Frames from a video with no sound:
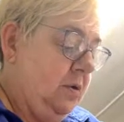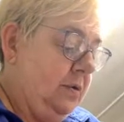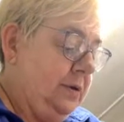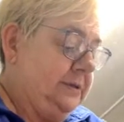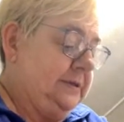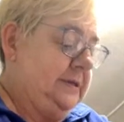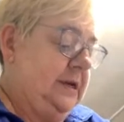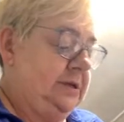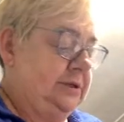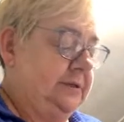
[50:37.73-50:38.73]
On
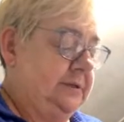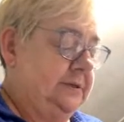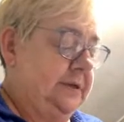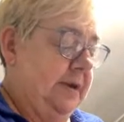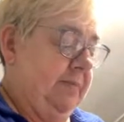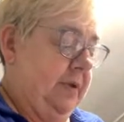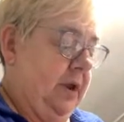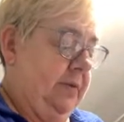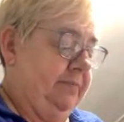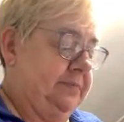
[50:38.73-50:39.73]
stage is
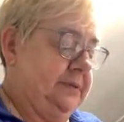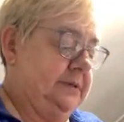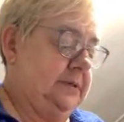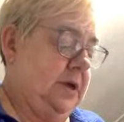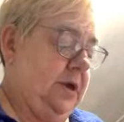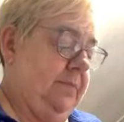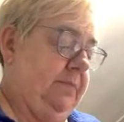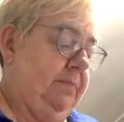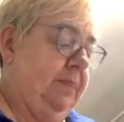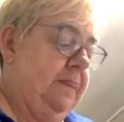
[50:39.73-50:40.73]
Stampin' Up's
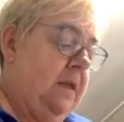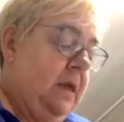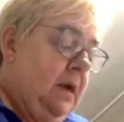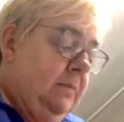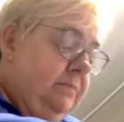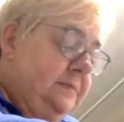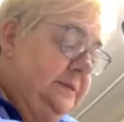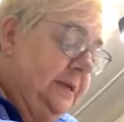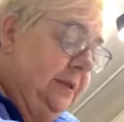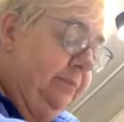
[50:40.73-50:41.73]

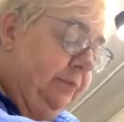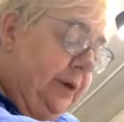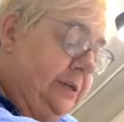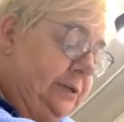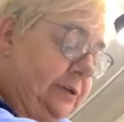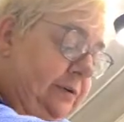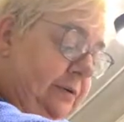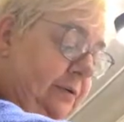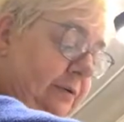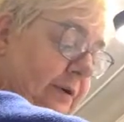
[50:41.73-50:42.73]

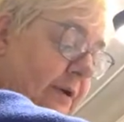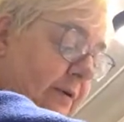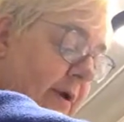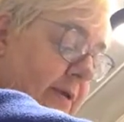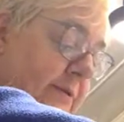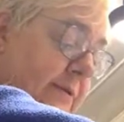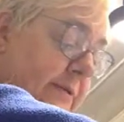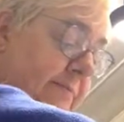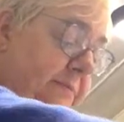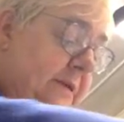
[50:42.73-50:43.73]
celebration. Their year ends
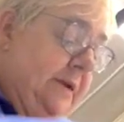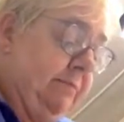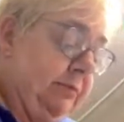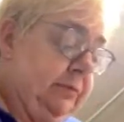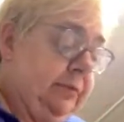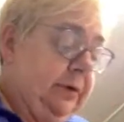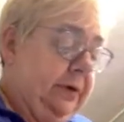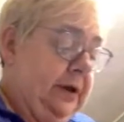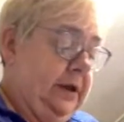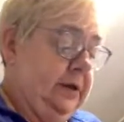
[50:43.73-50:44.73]
September
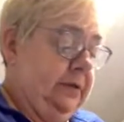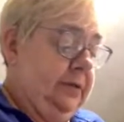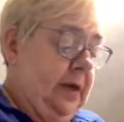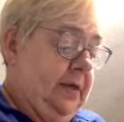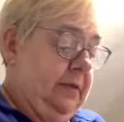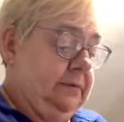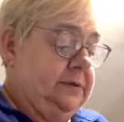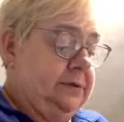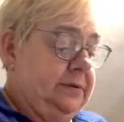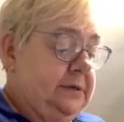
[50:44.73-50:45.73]
30th,
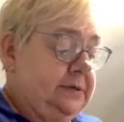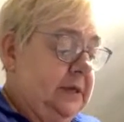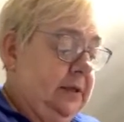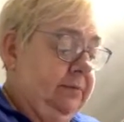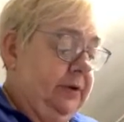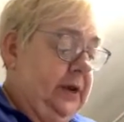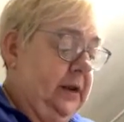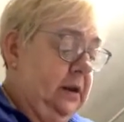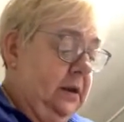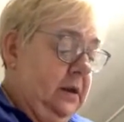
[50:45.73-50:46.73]
and so they celebrate